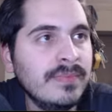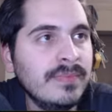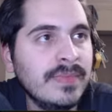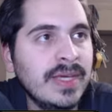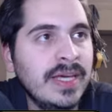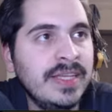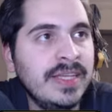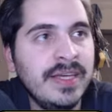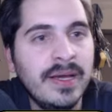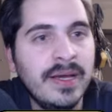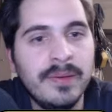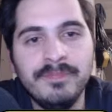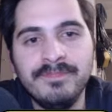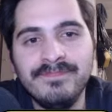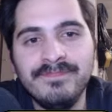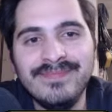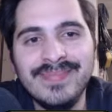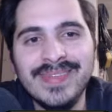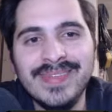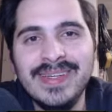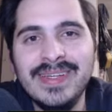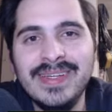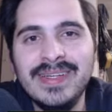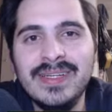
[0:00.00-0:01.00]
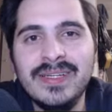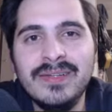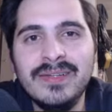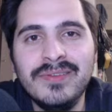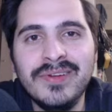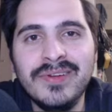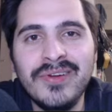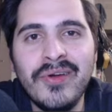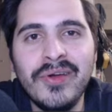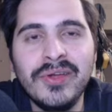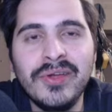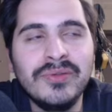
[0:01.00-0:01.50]
And yeah,
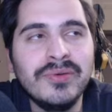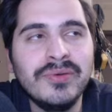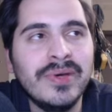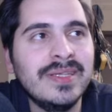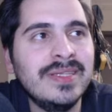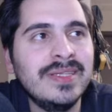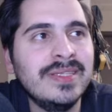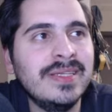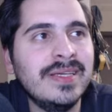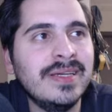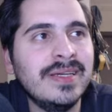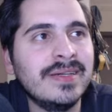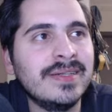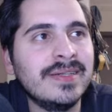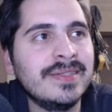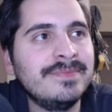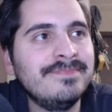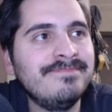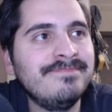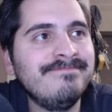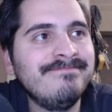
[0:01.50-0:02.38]
we're going to end it here.